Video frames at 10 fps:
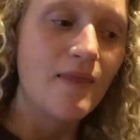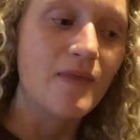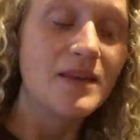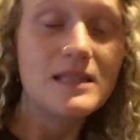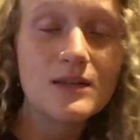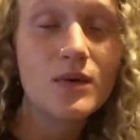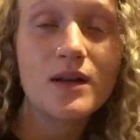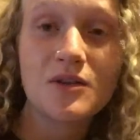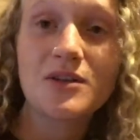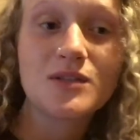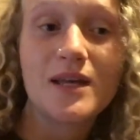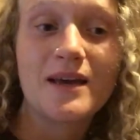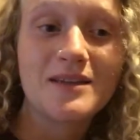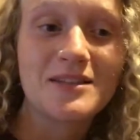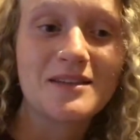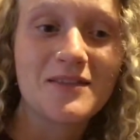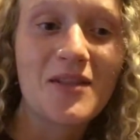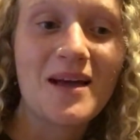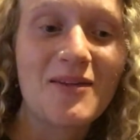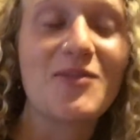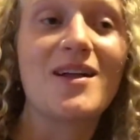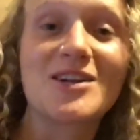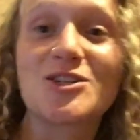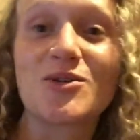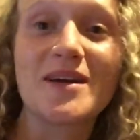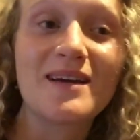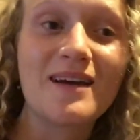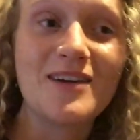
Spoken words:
This is what it looks like to live the life of luxury.